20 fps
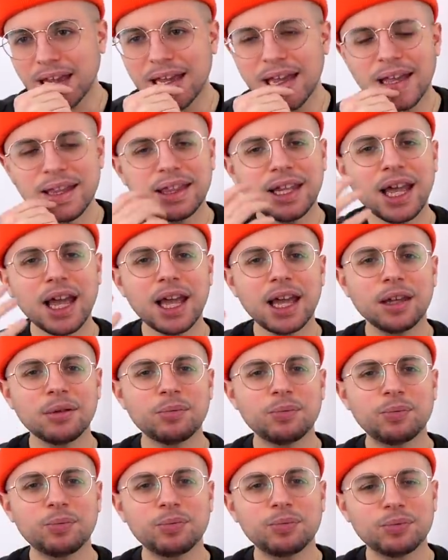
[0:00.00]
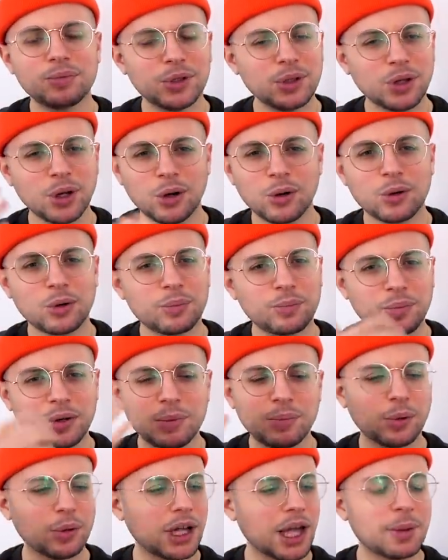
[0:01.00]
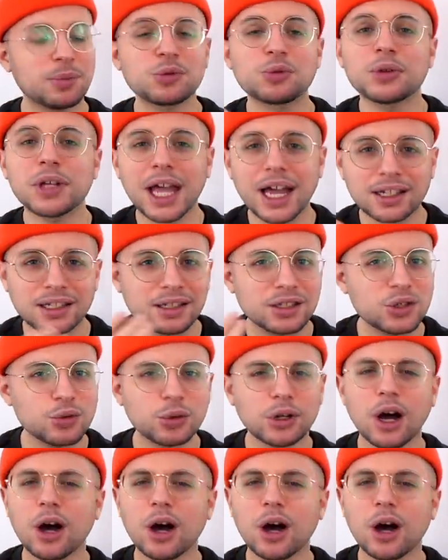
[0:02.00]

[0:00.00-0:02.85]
And then, you know, people kept reacting to it,